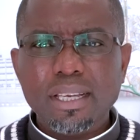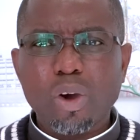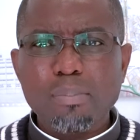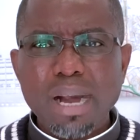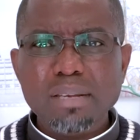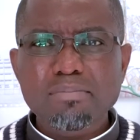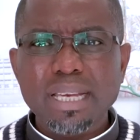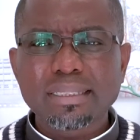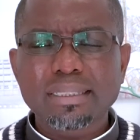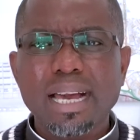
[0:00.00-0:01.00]

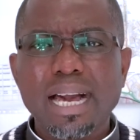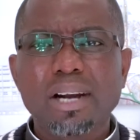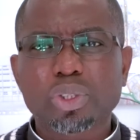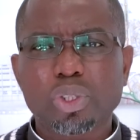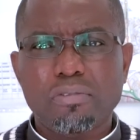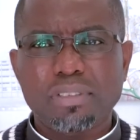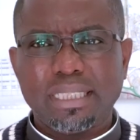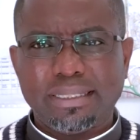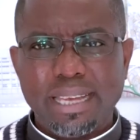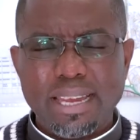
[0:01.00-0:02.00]
commandment out of the
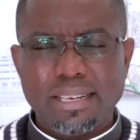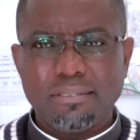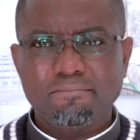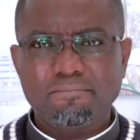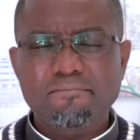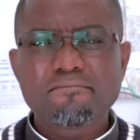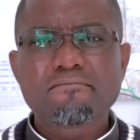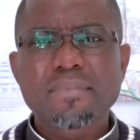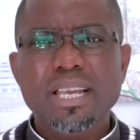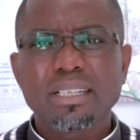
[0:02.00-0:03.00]
10
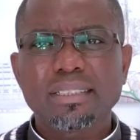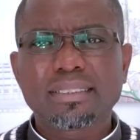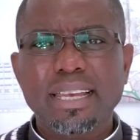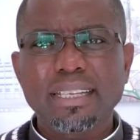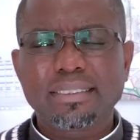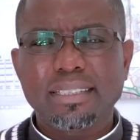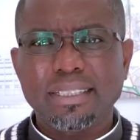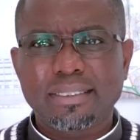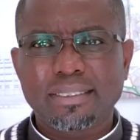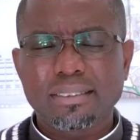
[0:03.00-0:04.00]
says
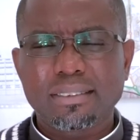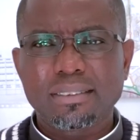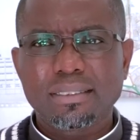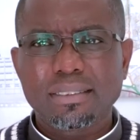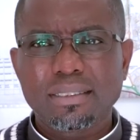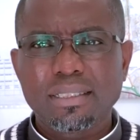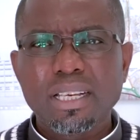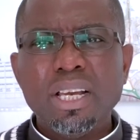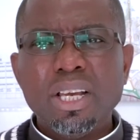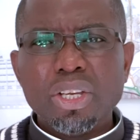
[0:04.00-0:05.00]
this:
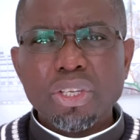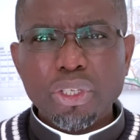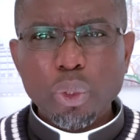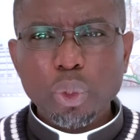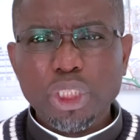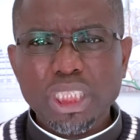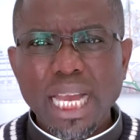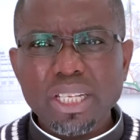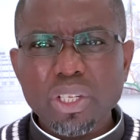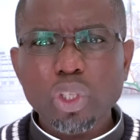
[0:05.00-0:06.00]
you
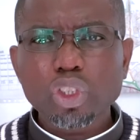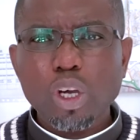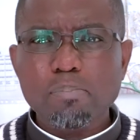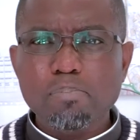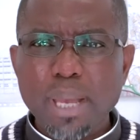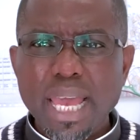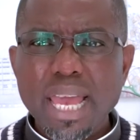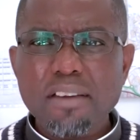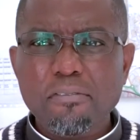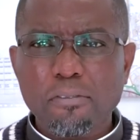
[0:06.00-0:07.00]
shall not
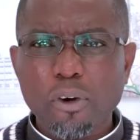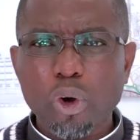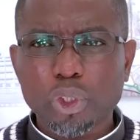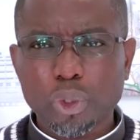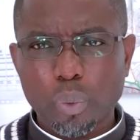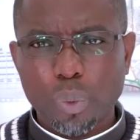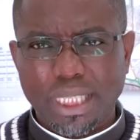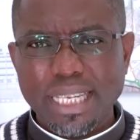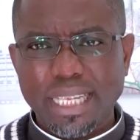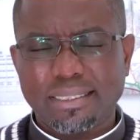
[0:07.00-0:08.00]
bear false
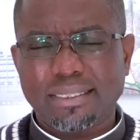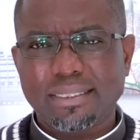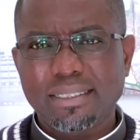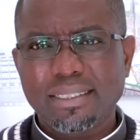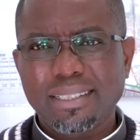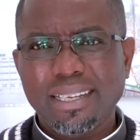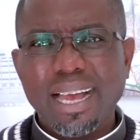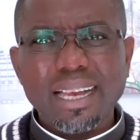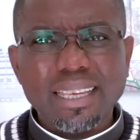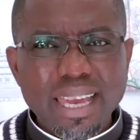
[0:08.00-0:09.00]
witness
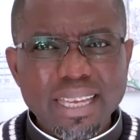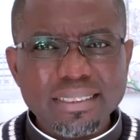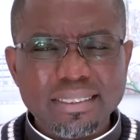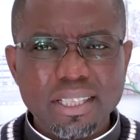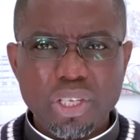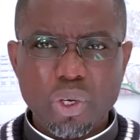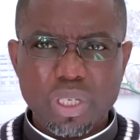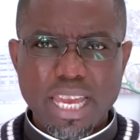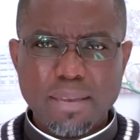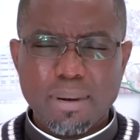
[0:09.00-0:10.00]
against your
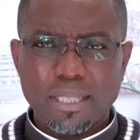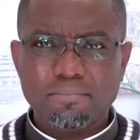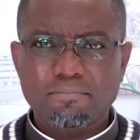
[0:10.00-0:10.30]
neighbor.